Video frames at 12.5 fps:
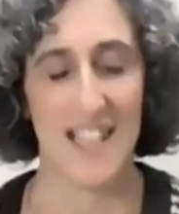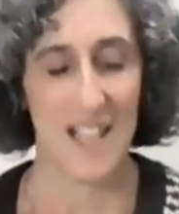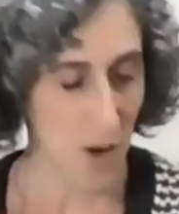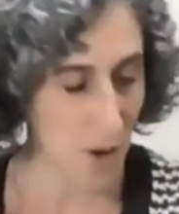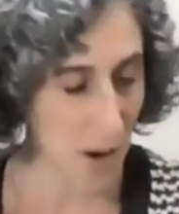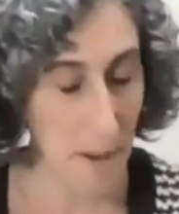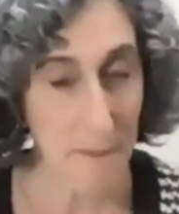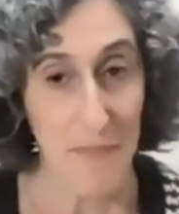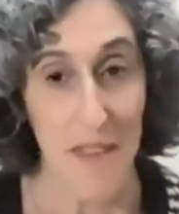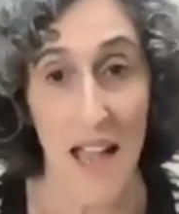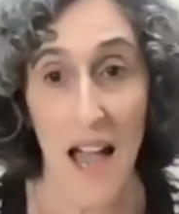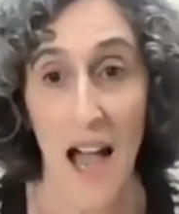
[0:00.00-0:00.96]
Okay.
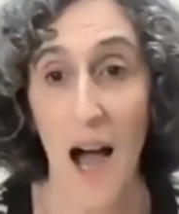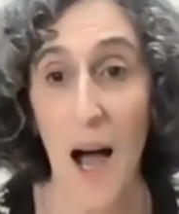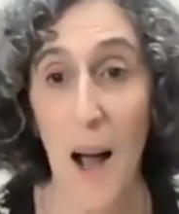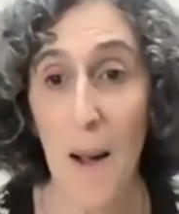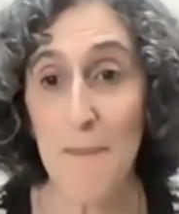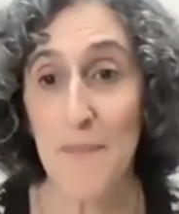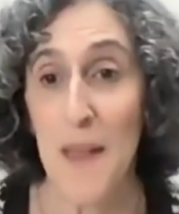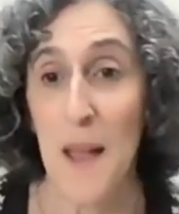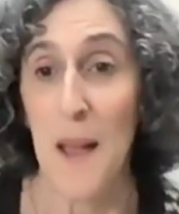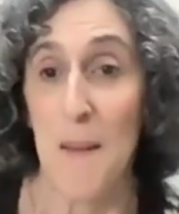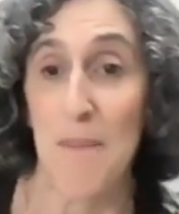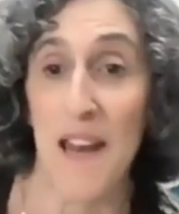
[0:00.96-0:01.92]

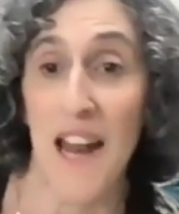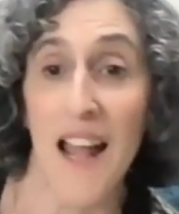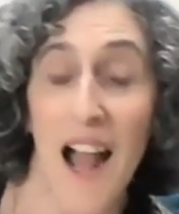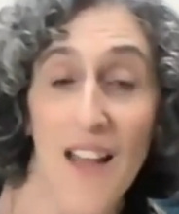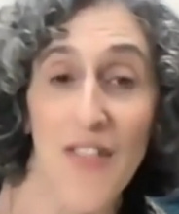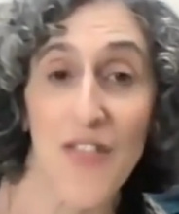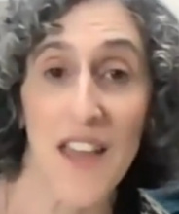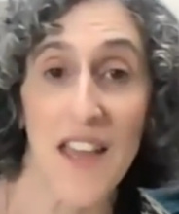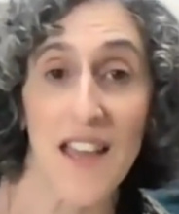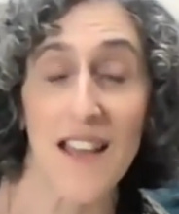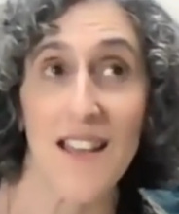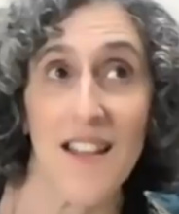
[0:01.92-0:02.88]
But I
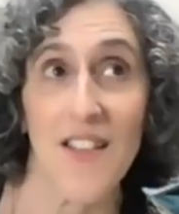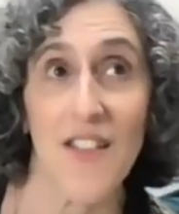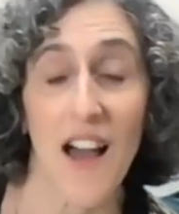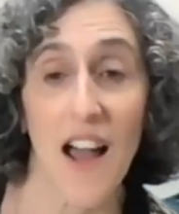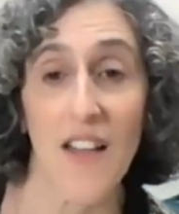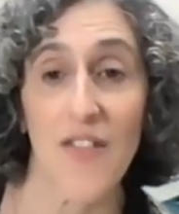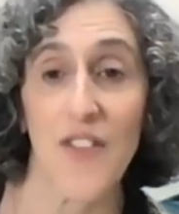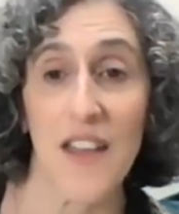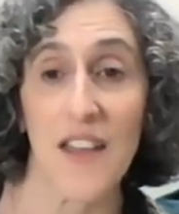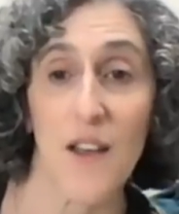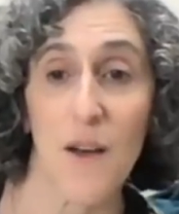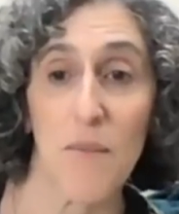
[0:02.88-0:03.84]
think
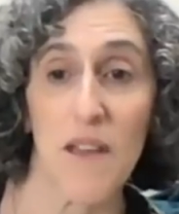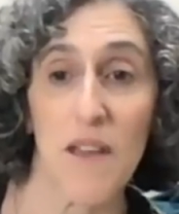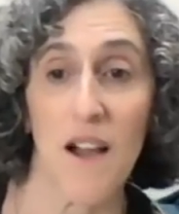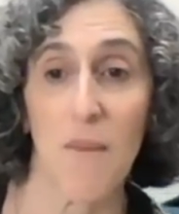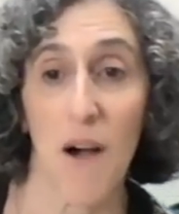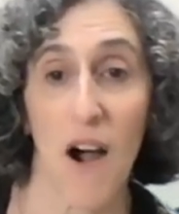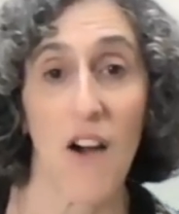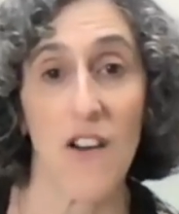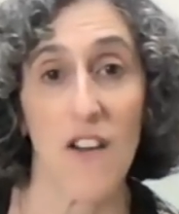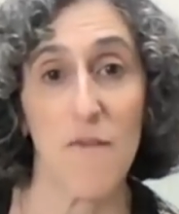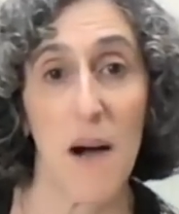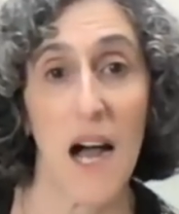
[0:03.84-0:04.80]
they'll be a part
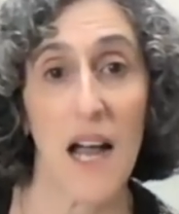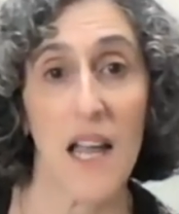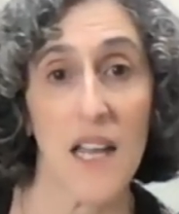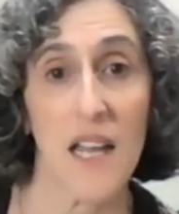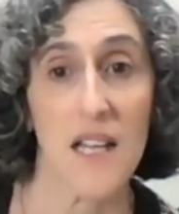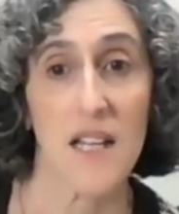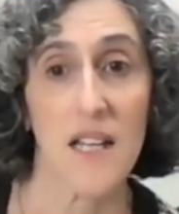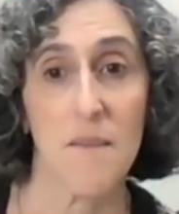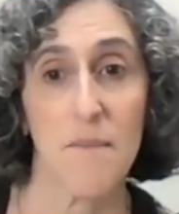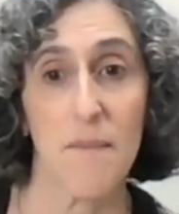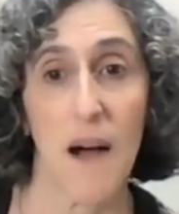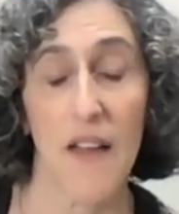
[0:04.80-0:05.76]
of my
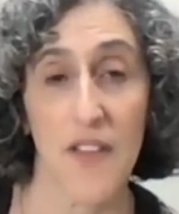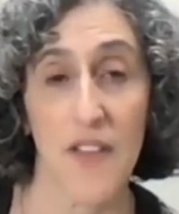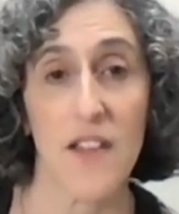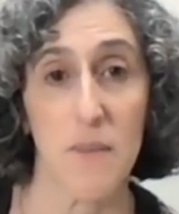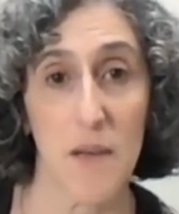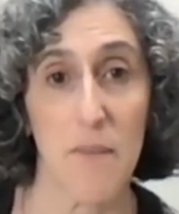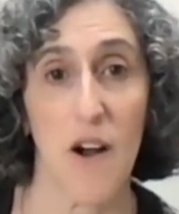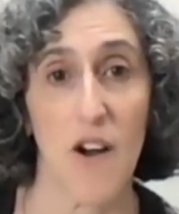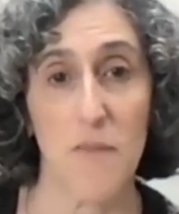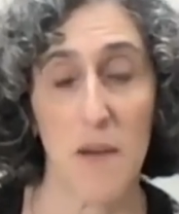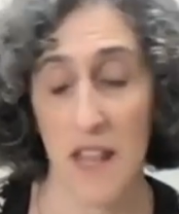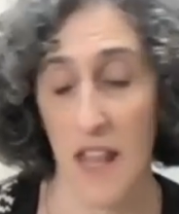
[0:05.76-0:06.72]

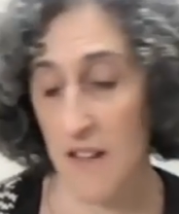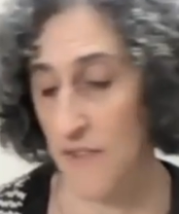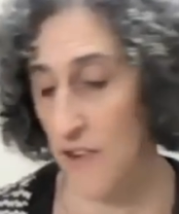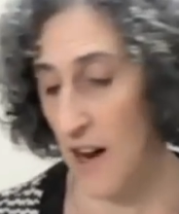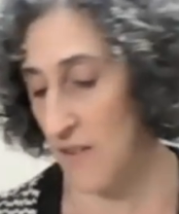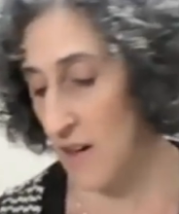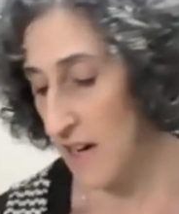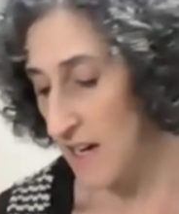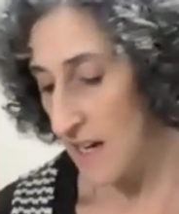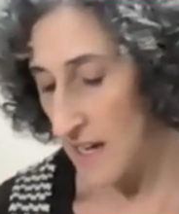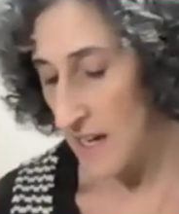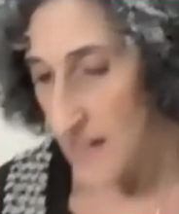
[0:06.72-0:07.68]
life forever.
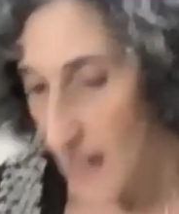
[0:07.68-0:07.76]
Now,